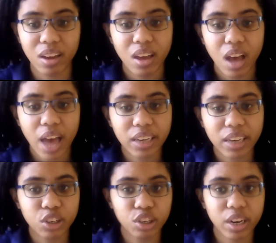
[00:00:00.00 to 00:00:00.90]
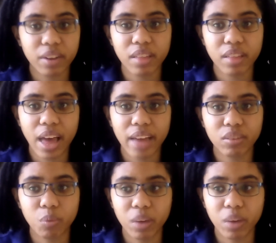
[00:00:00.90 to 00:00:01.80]
I can share that
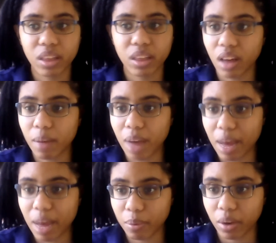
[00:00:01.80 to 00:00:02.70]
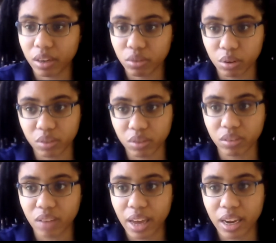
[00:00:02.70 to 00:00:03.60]
with High Point Historical
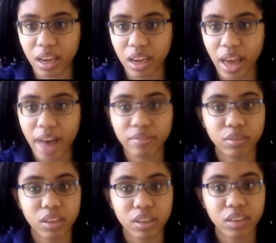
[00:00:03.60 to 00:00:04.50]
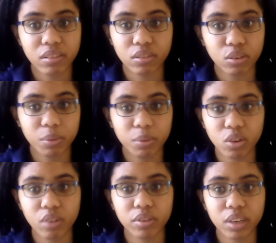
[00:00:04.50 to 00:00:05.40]
Society after this Zoom is
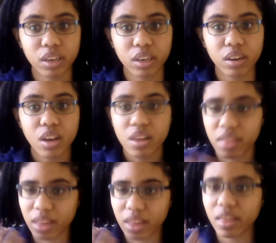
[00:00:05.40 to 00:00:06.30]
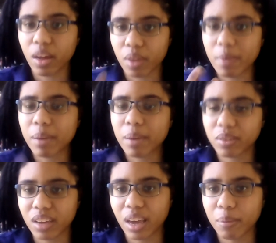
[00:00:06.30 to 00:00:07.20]
over, and they'll be able
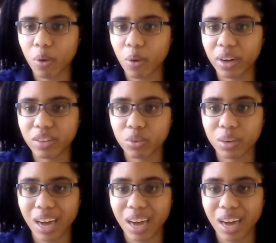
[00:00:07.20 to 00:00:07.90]
to get more into it.